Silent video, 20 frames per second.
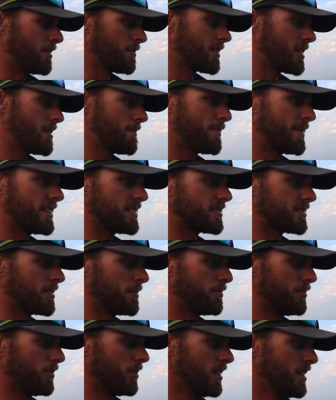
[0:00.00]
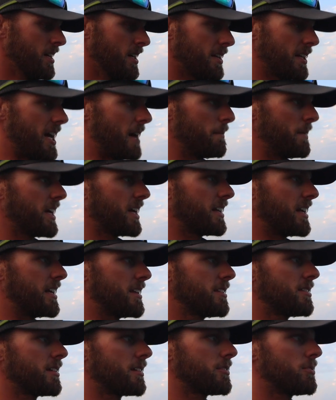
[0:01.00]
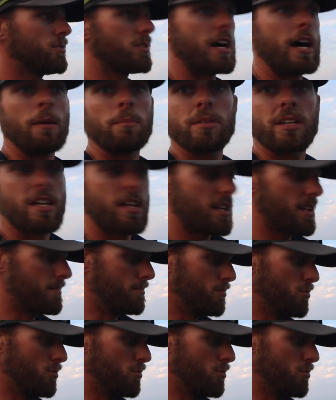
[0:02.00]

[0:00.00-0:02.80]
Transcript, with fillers: keeping it simple, not making anything too complicated,